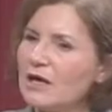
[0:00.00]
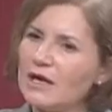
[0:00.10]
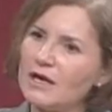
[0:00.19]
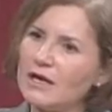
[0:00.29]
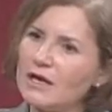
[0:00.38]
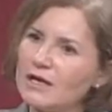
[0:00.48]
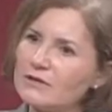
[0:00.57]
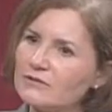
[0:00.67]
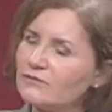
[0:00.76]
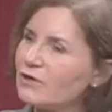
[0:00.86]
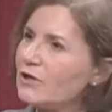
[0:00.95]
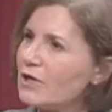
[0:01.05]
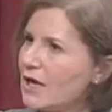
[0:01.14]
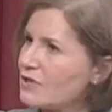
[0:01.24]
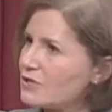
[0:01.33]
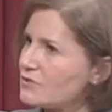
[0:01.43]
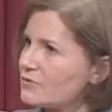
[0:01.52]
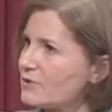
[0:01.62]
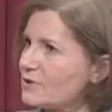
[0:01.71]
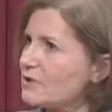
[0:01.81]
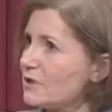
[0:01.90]
and variations
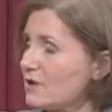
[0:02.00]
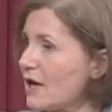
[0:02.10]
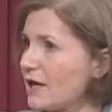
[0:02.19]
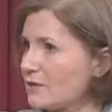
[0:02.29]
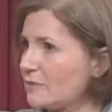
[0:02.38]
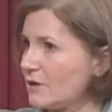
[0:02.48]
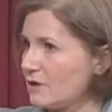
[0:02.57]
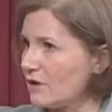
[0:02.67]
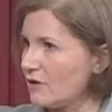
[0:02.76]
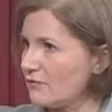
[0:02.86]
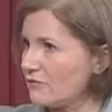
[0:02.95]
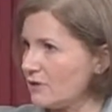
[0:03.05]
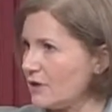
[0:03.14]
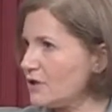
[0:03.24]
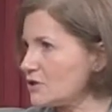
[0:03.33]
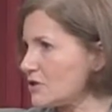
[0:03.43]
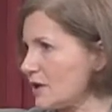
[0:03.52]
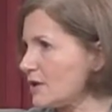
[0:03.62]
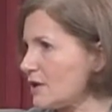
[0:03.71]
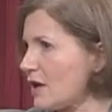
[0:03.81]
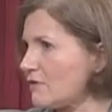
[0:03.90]
within the anatomy of each
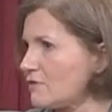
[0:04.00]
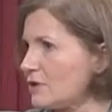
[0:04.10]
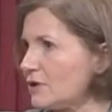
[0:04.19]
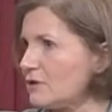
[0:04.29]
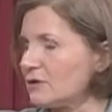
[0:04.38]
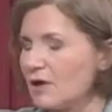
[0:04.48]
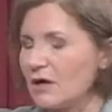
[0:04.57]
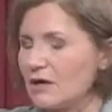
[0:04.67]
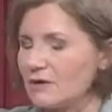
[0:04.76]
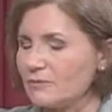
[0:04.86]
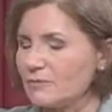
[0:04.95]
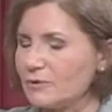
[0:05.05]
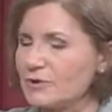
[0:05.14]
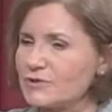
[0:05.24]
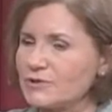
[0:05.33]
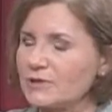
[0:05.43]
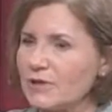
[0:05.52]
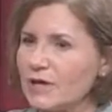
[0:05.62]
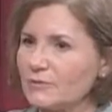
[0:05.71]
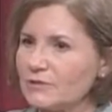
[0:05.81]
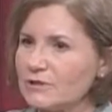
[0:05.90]
and every person
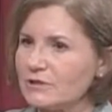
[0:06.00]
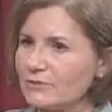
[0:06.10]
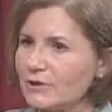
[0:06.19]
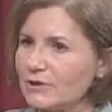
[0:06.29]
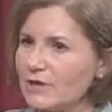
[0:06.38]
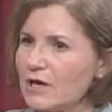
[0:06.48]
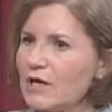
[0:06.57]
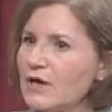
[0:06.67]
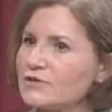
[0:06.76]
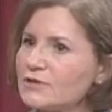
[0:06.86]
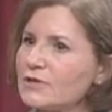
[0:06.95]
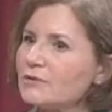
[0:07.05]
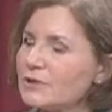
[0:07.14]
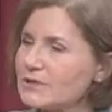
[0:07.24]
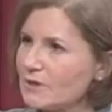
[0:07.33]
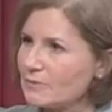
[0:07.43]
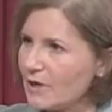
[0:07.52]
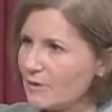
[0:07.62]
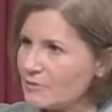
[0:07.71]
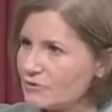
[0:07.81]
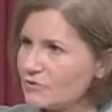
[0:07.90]
that we deal with, so that we
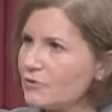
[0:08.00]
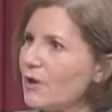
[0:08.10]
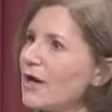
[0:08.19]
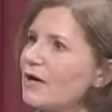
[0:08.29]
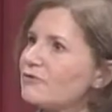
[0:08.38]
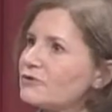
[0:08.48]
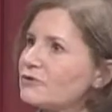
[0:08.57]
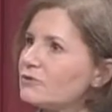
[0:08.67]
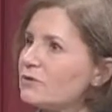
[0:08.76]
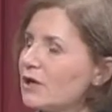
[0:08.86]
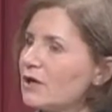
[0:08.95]
sometimes do have to